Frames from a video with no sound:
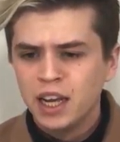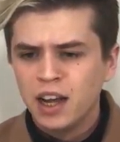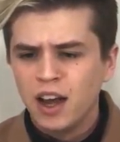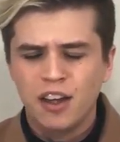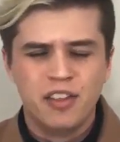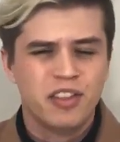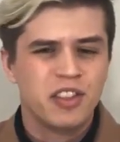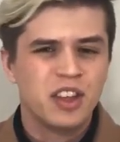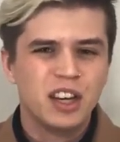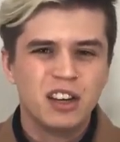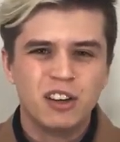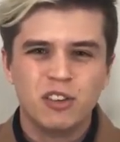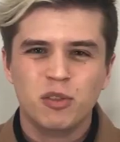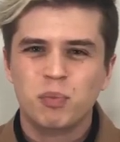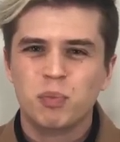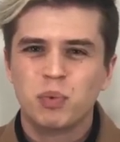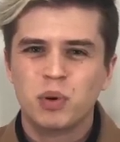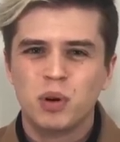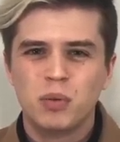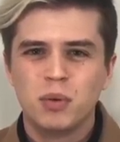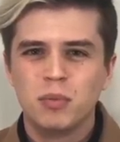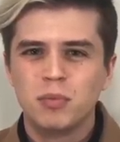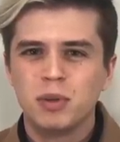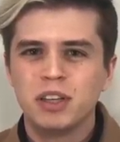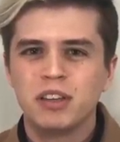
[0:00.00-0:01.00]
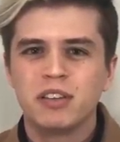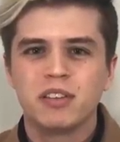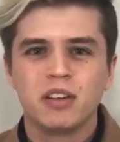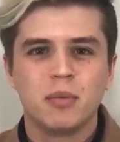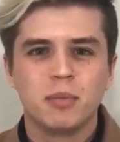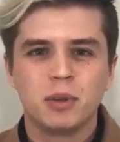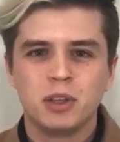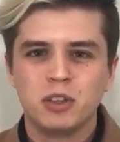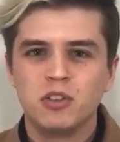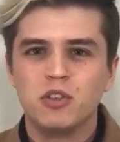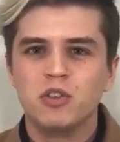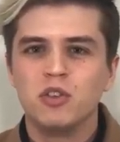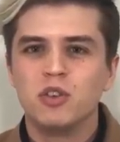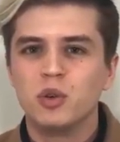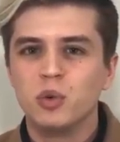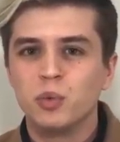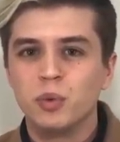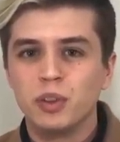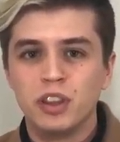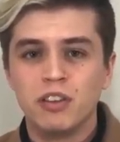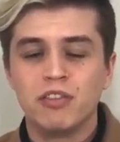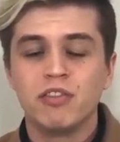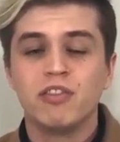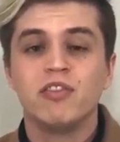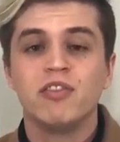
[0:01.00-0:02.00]
I think it's probably something to do
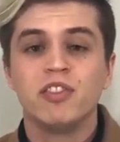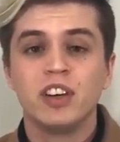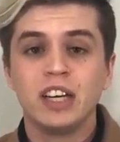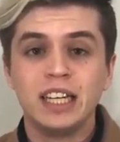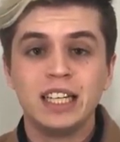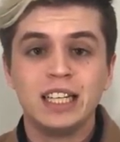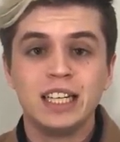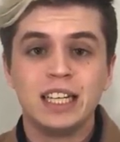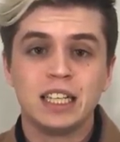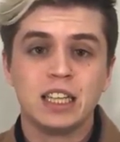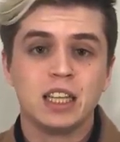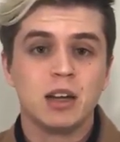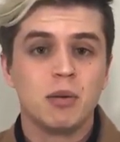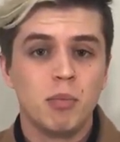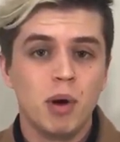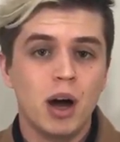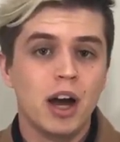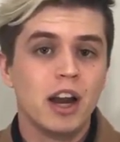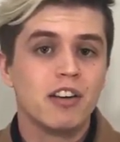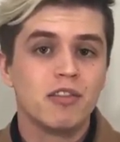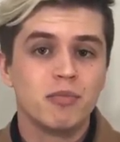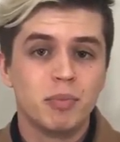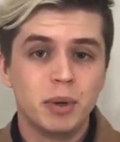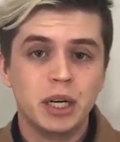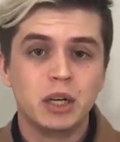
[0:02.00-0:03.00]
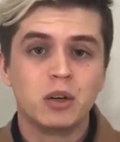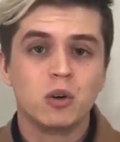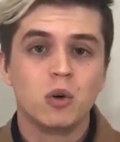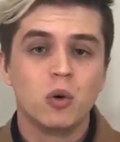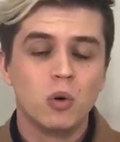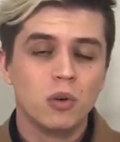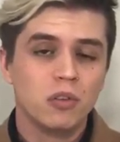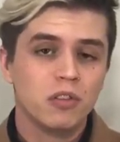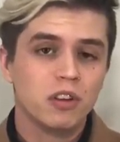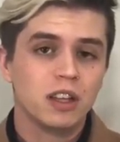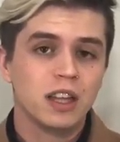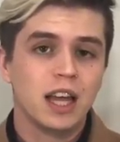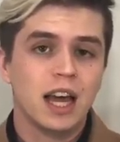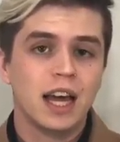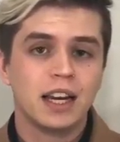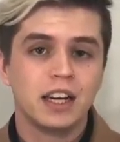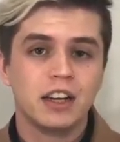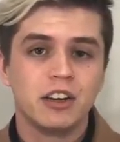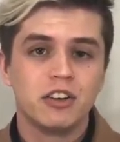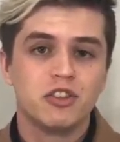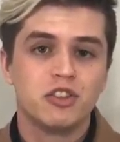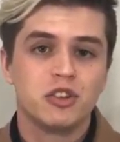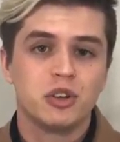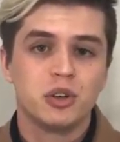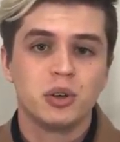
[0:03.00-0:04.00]
with the feeding that might have been causing that
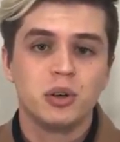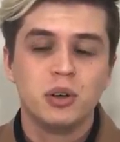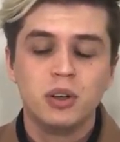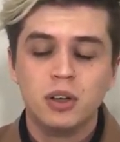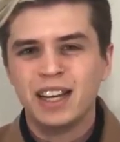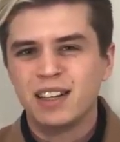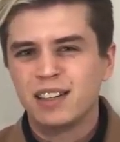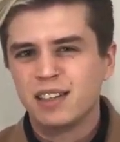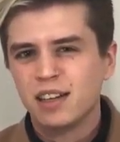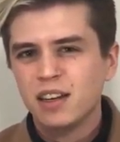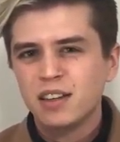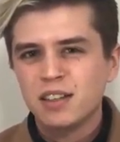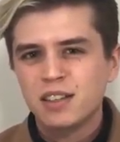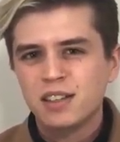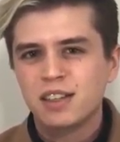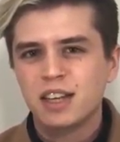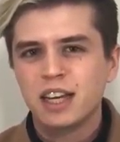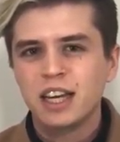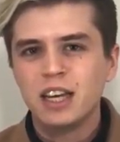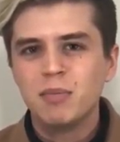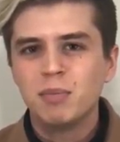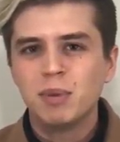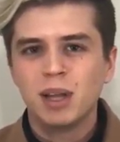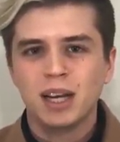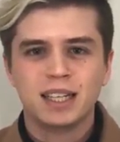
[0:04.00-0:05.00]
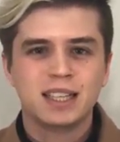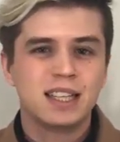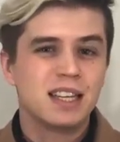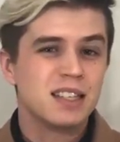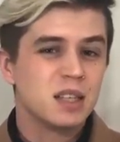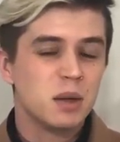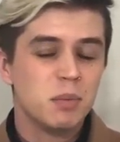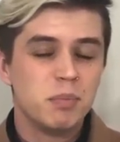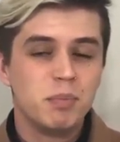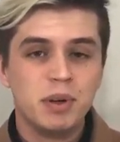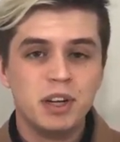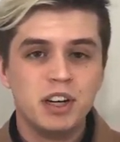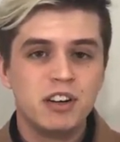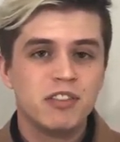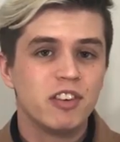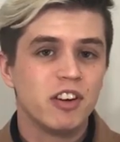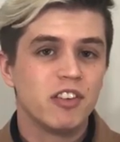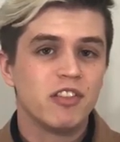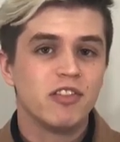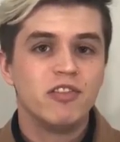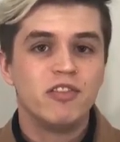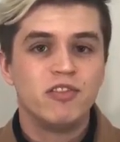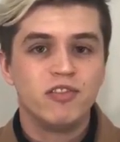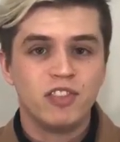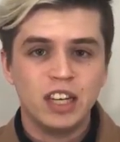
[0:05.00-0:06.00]
issue. It does seem like there's a bit of a
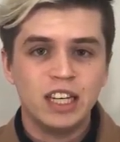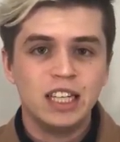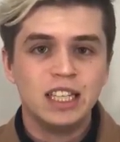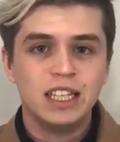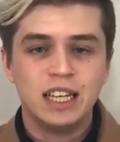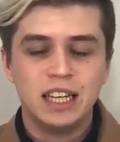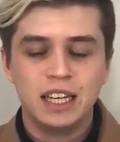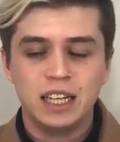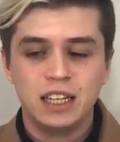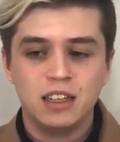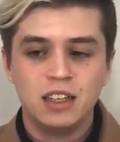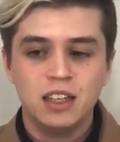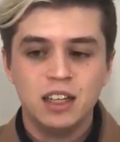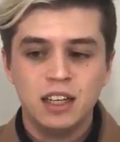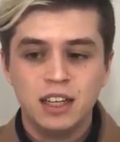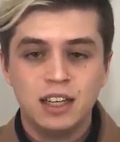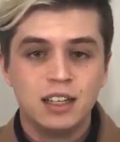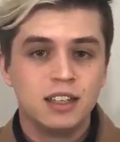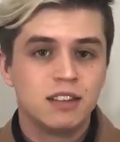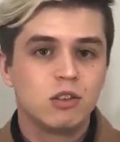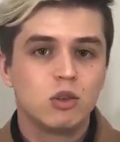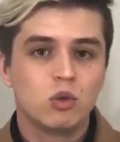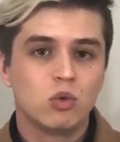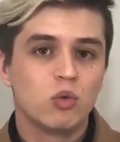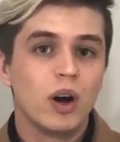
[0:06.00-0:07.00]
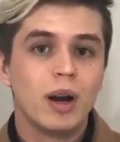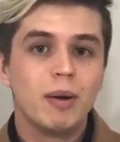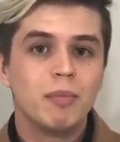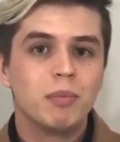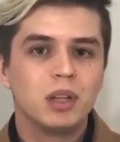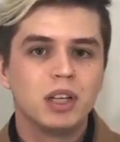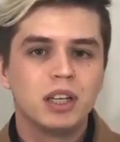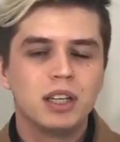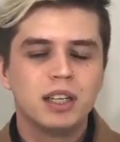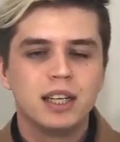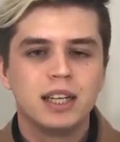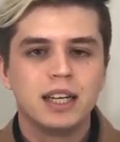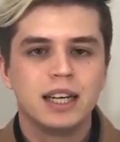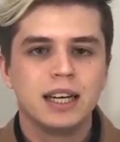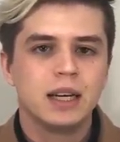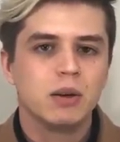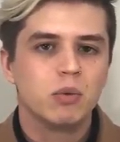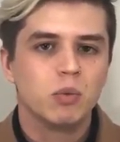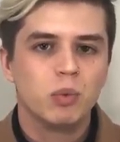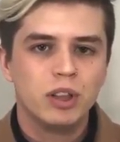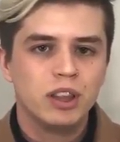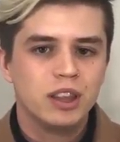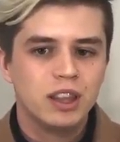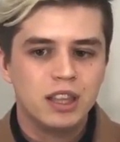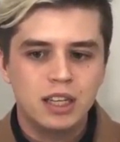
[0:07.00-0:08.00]
feeding gremlin
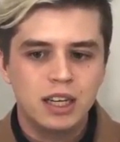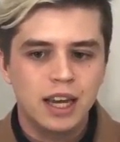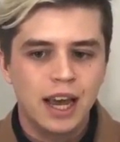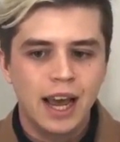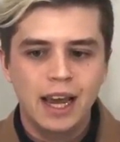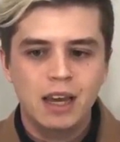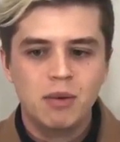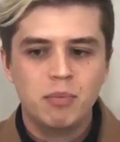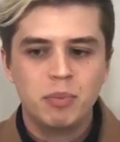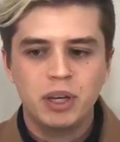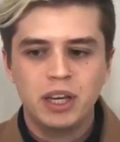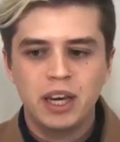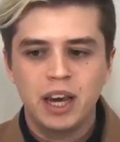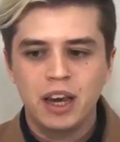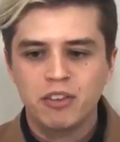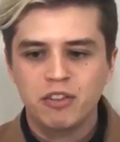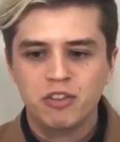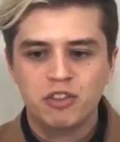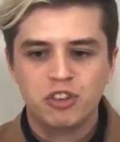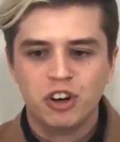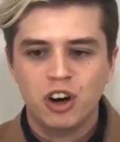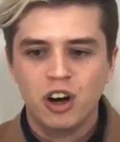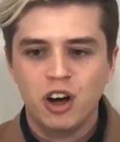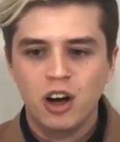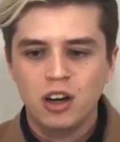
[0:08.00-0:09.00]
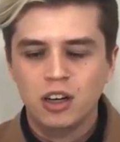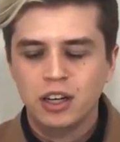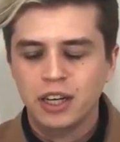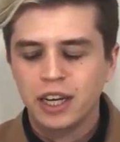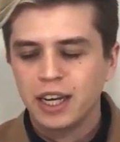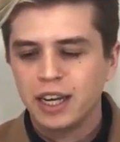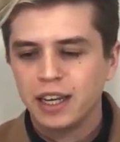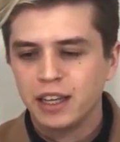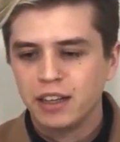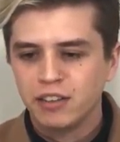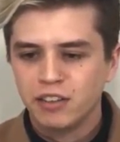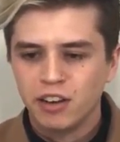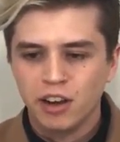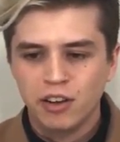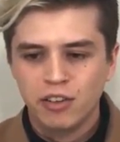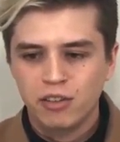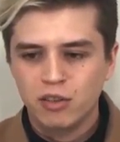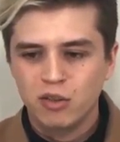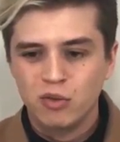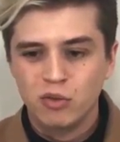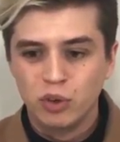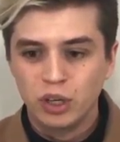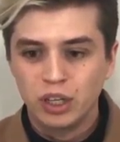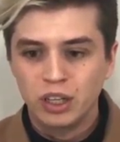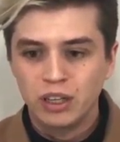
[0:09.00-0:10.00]
with the APS shark. It
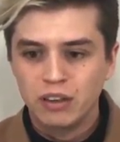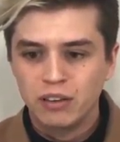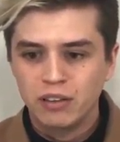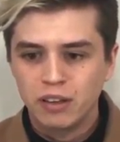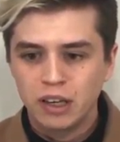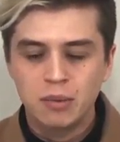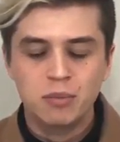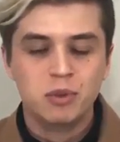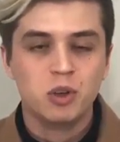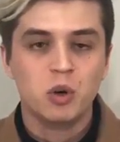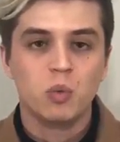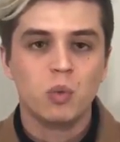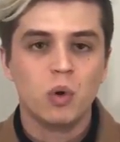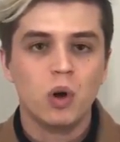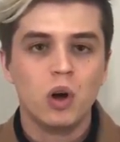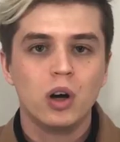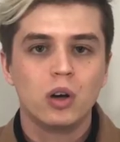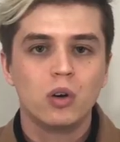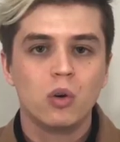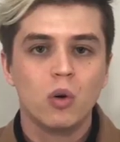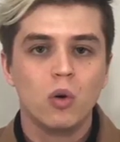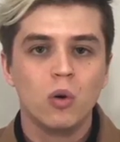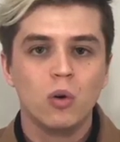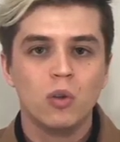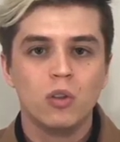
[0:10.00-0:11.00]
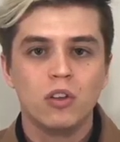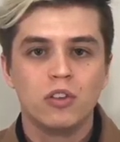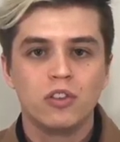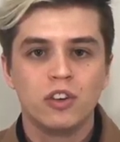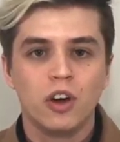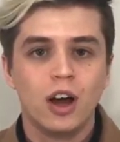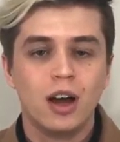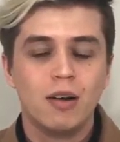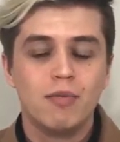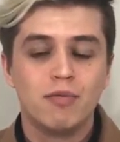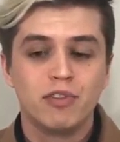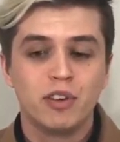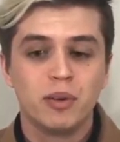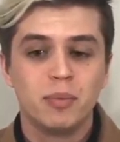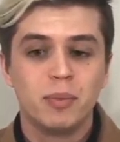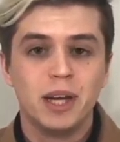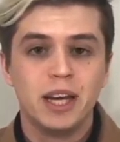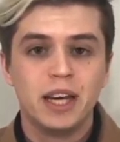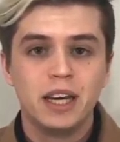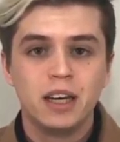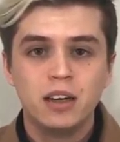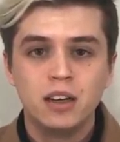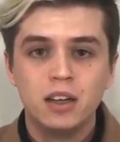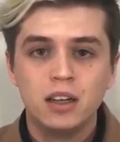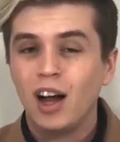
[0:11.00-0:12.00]
doesn't really seem to work all the time for
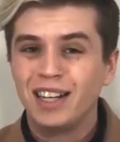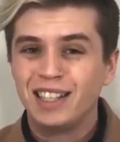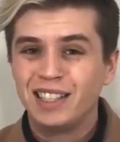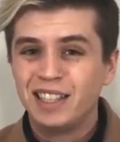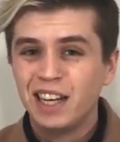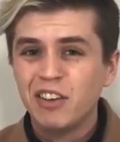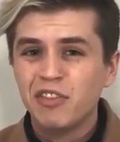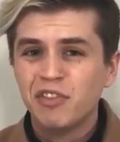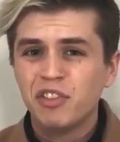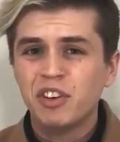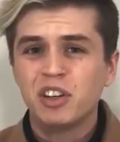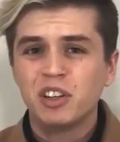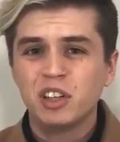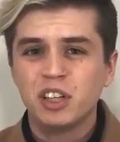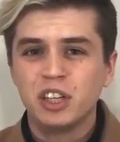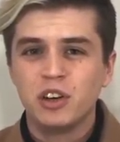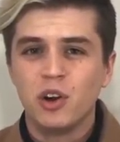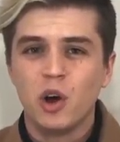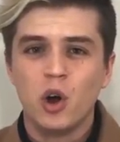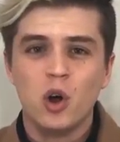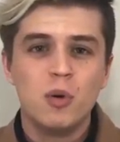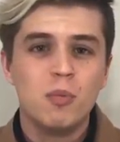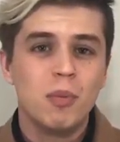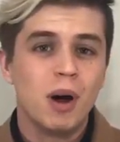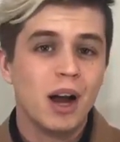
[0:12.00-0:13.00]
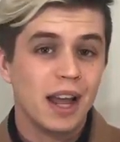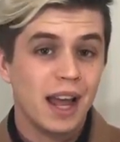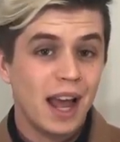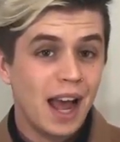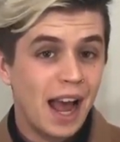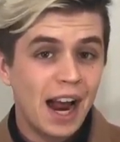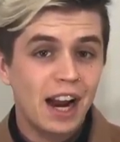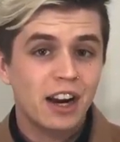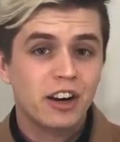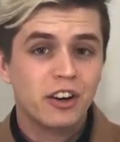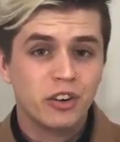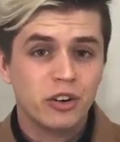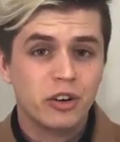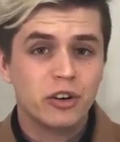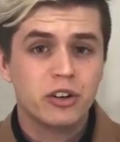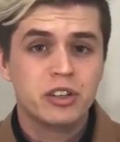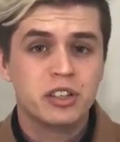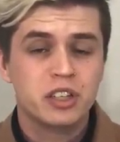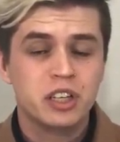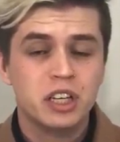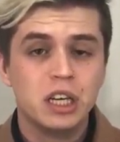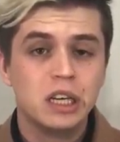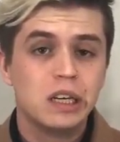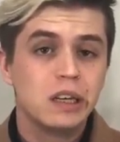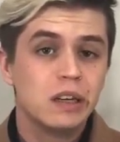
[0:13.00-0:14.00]
me. I definitely know my
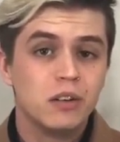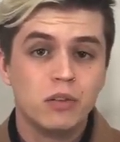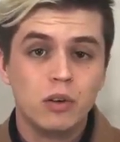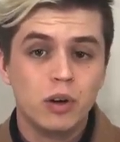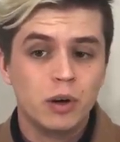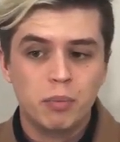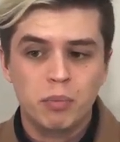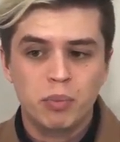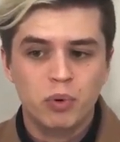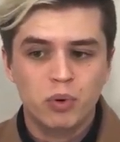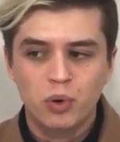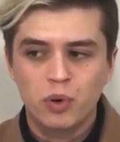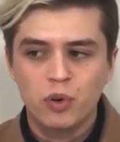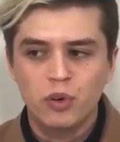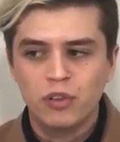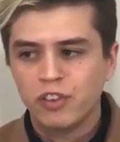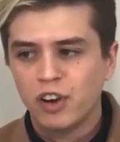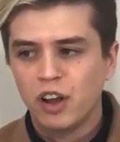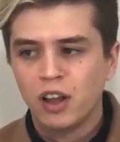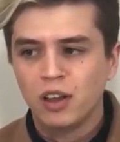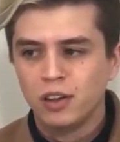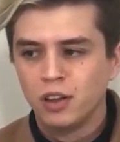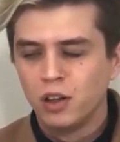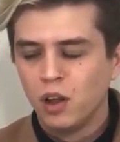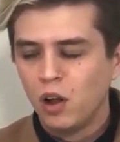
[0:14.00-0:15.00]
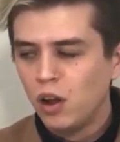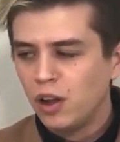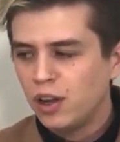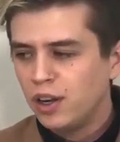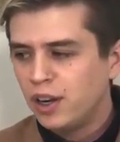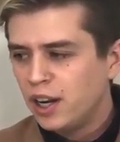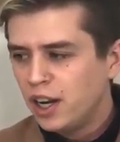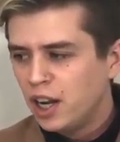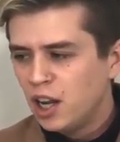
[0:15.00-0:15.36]
accuracy can improve a lot.